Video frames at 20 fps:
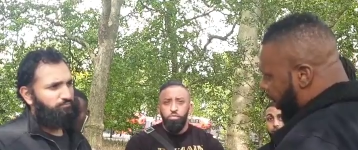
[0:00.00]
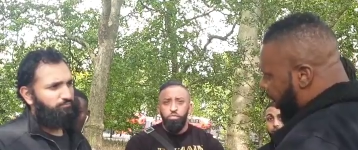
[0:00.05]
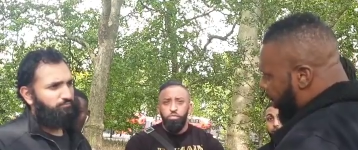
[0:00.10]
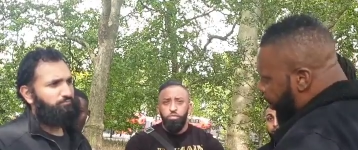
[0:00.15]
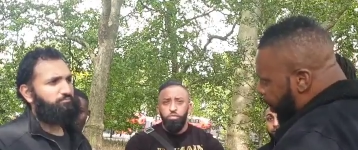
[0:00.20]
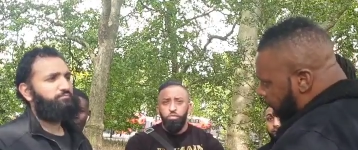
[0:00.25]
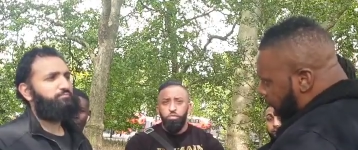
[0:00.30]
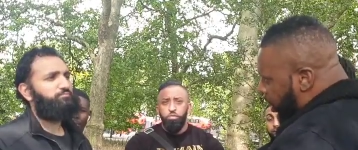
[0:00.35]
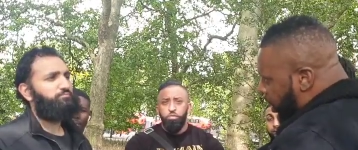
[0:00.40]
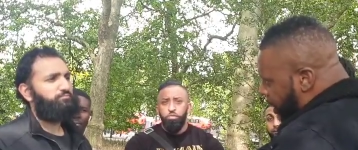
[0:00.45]
Speaker 1: that.
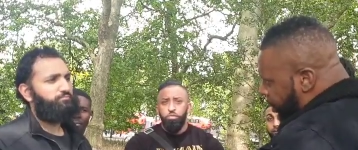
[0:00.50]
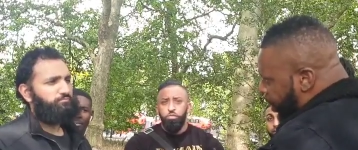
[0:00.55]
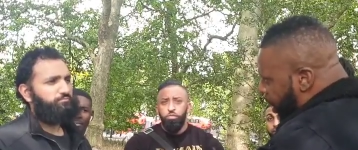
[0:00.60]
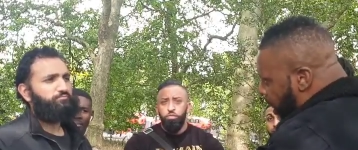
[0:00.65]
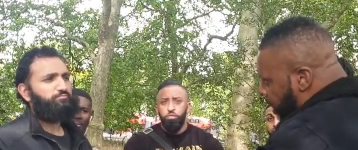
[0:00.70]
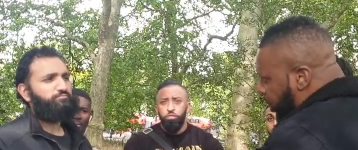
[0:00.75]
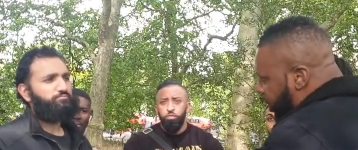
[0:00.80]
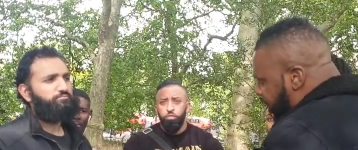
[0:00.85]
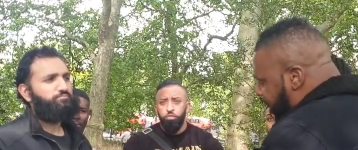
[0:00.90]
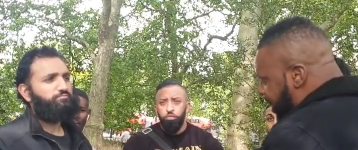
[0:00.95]
Let me mm. let
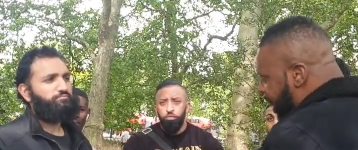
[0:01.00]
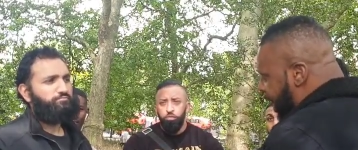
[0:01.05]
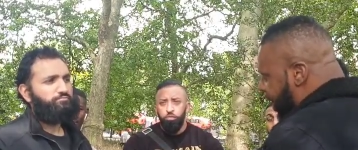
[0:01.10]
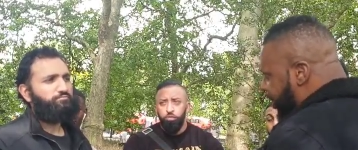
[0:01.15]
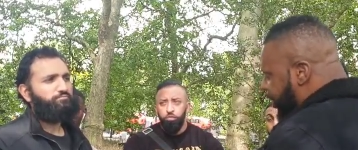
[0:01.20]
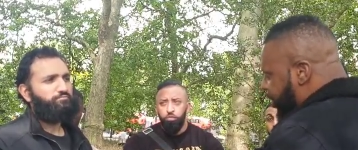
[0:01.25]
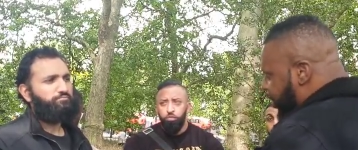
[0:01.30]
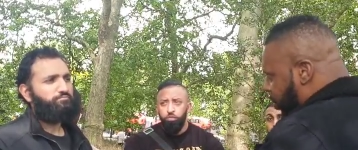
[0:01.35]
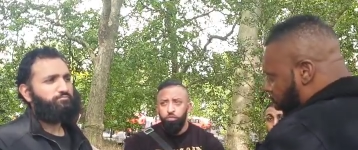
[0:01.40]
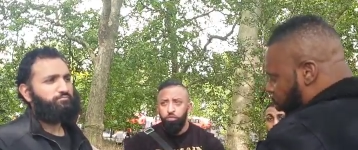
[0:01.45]
me
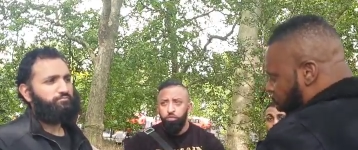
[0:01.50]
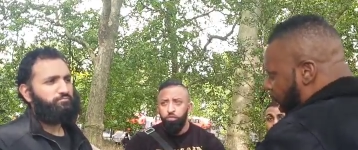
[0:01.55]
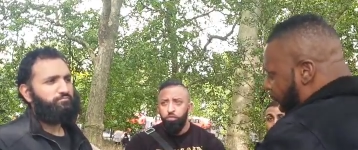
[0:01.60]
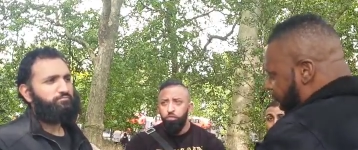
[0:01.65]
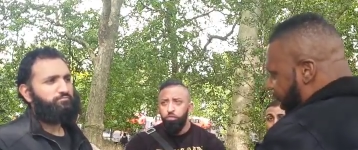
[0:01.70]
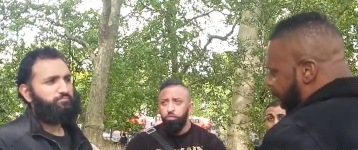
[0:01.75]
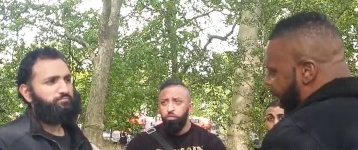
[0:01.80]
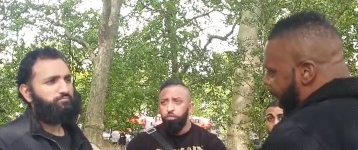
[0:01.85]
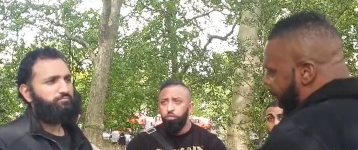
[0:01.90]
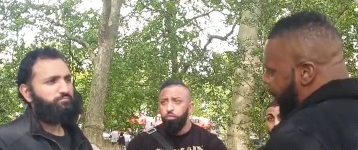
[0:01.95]
understand
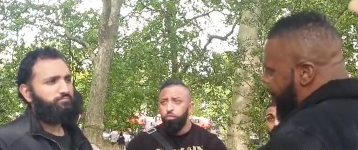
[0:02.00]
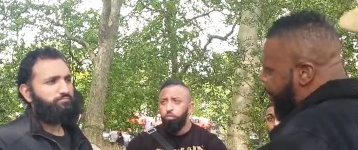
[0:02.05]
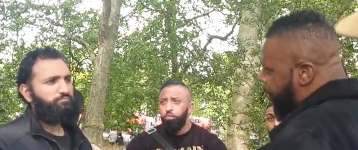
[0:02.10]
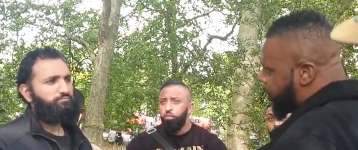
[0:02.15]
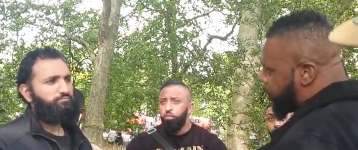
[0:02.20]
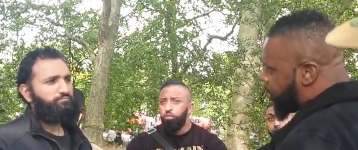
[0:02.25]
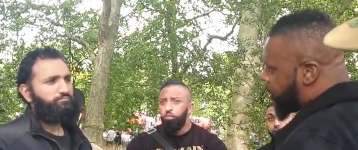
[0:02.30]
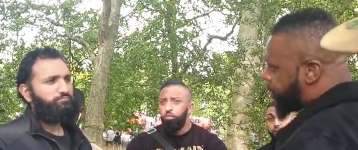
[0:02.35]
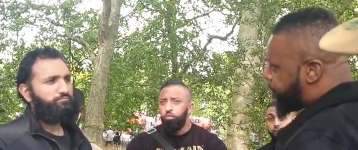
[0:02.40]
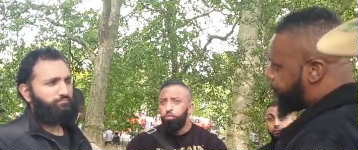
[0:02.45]
why that
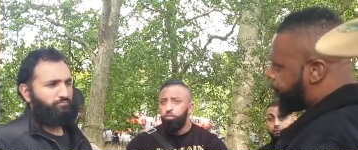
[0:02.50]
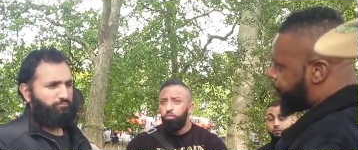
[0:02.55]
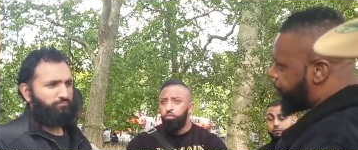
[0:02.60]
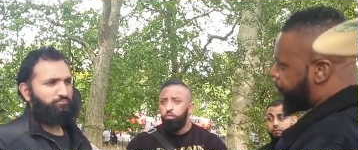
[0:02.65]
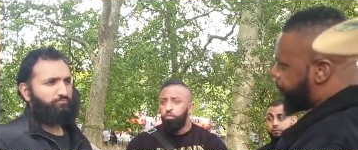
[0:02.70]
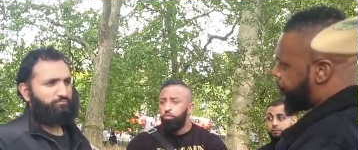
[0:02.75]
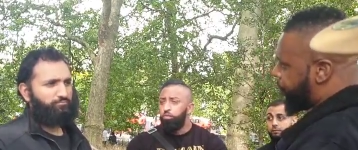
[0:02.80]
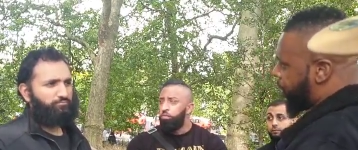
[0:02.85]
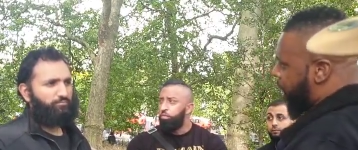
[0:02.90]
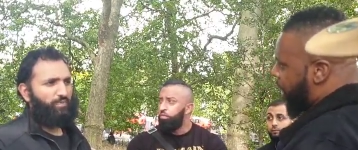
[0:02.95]
happened.
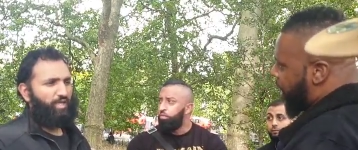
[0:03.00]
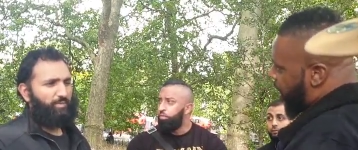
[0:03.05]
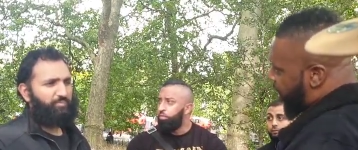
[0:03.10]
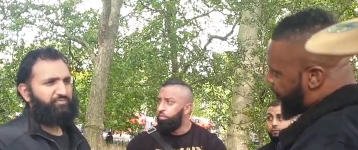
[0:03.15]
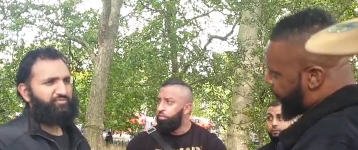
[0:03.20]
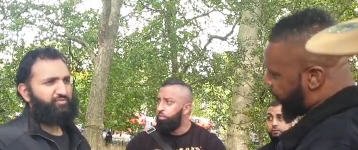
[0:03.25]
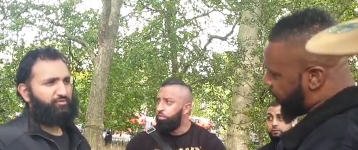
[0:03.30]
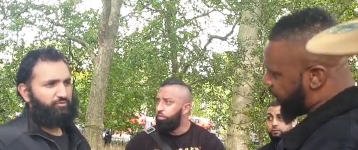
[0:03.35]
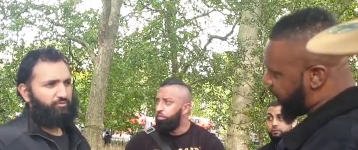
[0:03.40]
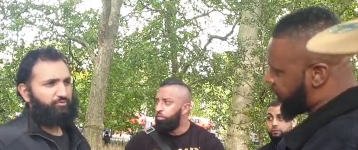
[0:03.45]
Mm,
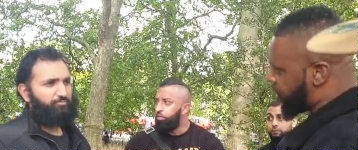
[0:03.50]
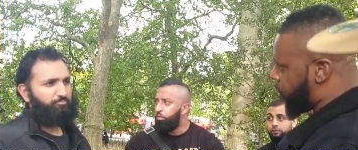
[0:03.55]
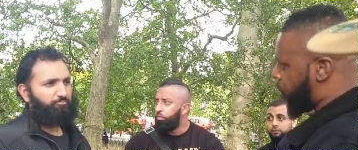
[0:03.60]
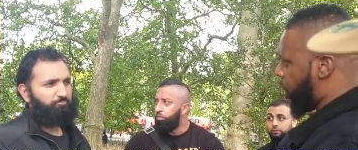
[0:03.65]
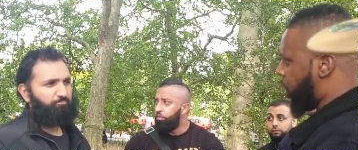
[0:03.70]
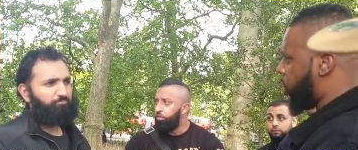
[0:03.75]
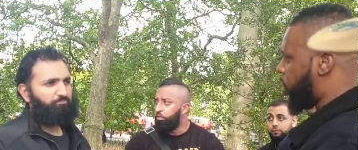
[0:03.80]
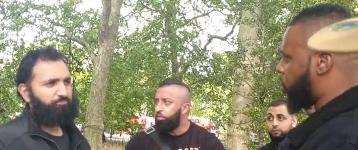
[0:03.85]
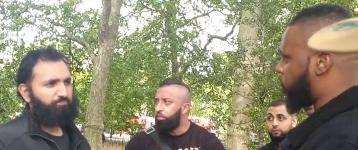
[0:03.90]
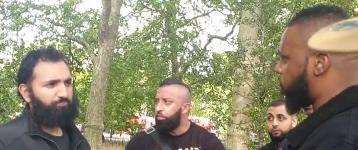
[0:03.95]
absolutely. that's
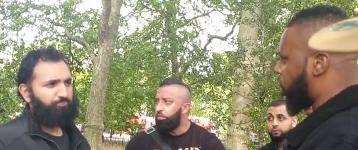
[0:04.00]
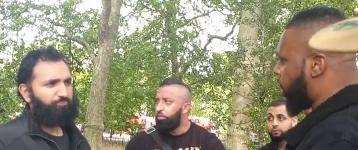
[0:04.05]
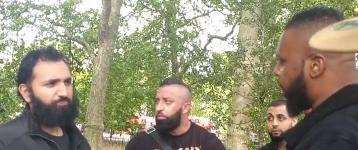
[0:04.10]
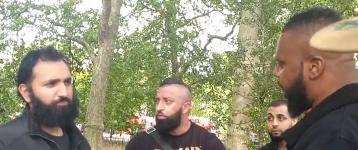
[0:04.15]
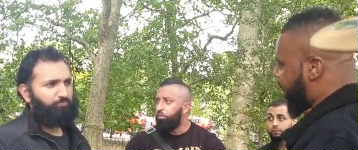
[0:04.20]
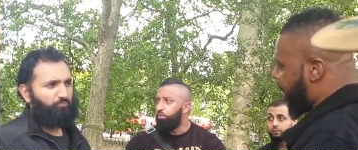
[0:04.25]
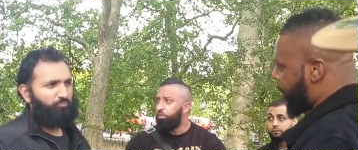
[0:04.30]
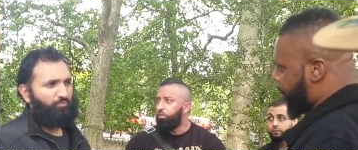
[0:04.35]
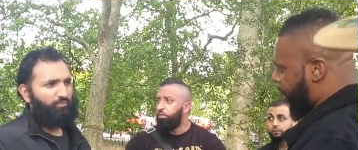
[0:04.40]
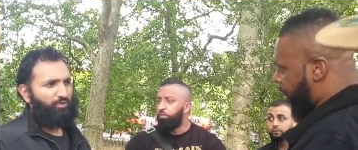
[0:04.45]
where your journey can